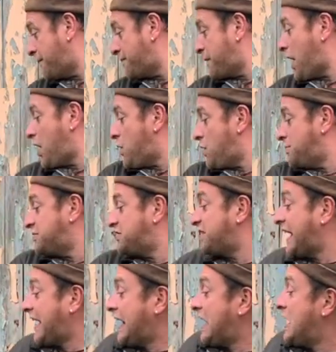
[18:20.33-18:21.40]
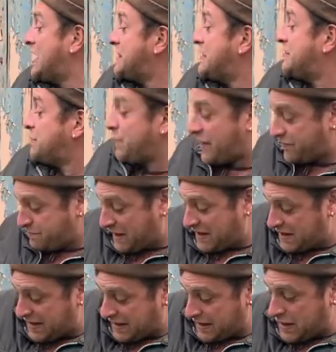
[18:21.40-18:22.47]
Ogham stick like this one I've made
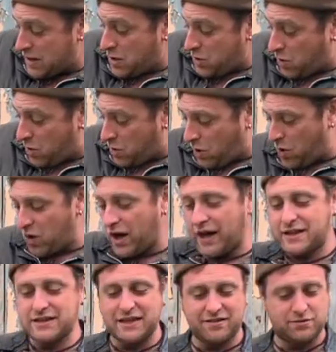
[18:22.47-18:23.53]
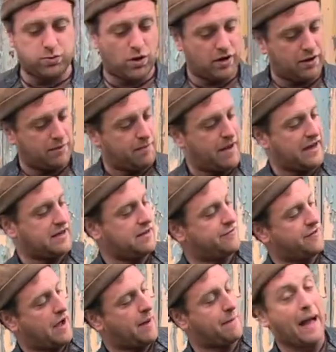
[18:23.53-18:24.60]
here, or like this one made of
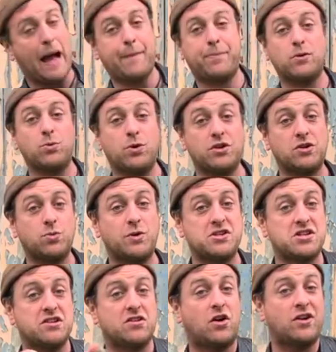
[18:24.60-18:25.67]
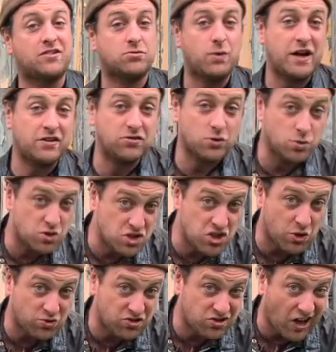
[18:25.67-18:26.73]
apple wood, which is on its way to
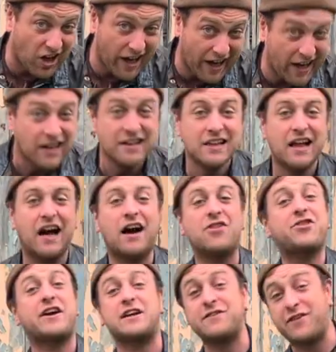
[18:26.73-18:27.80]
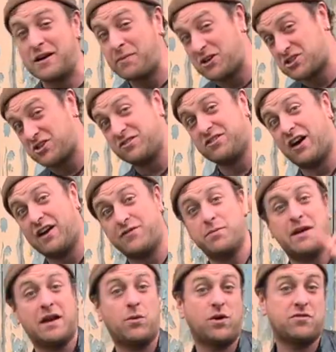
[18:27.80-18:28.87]
Josiah. Thank you very much, Josiah, for
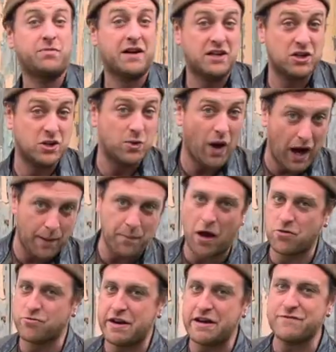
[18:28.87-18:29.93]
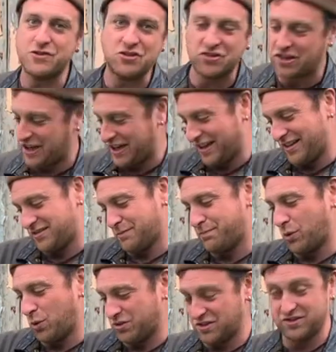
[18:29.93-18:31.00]
being one of my new Raven tier
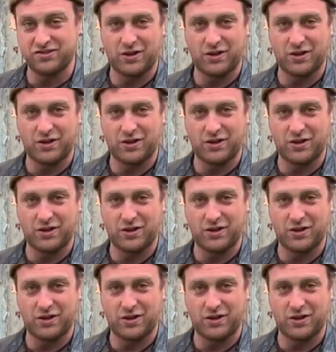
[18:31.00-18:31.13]
supporters.